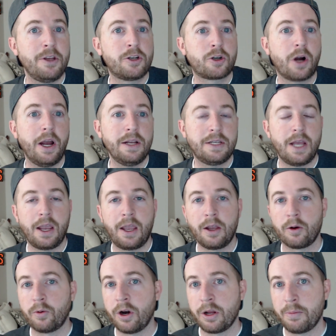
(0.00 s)
try taking
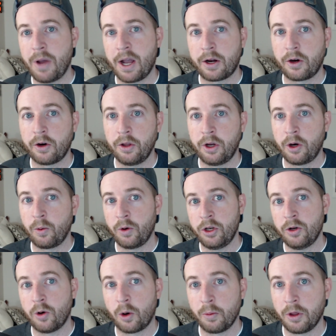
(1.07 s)
a running back earlier when you
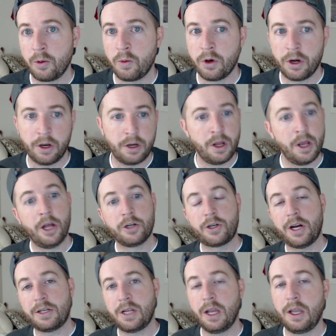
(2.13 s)
normally wouldn't. Try
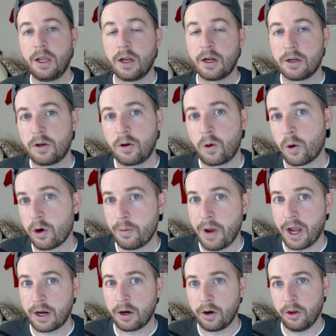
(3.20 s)
taking a
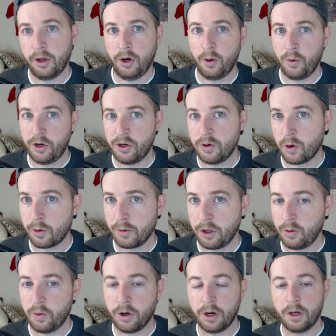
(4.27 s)
quarterback earlier when you normally
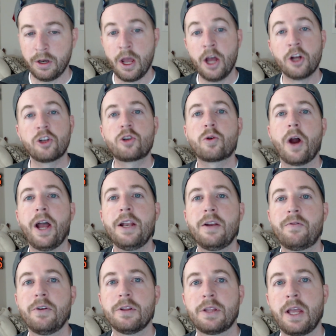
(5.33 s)
wouldn't. Try
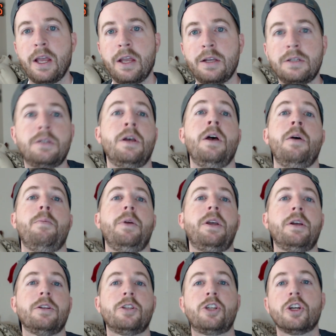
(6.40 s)
different things
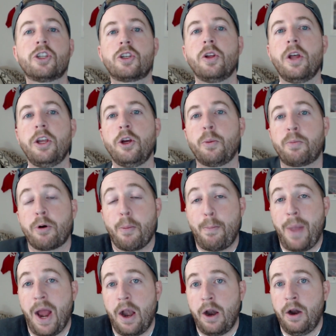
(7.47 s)
just so that you're
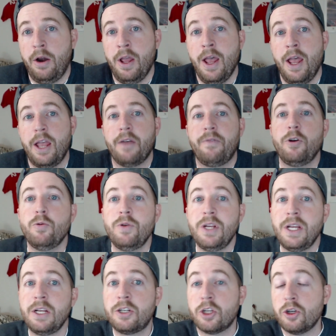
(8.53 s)
prepared if you
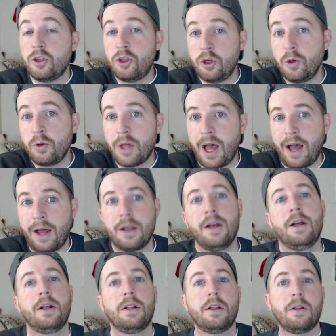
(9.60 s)
need to do that
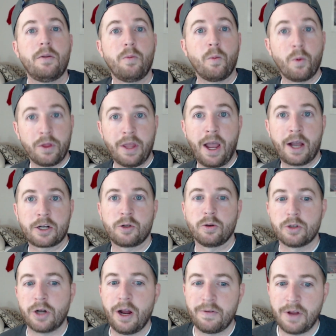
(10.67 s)
when the actual
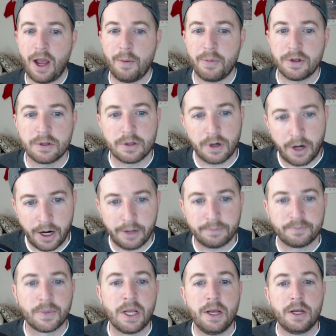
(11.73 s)
draft happens. All right,
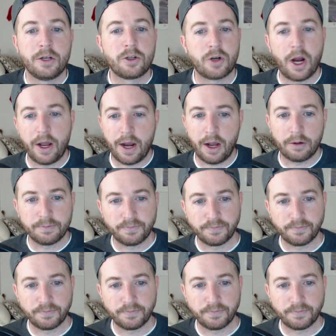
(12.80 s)
try it out.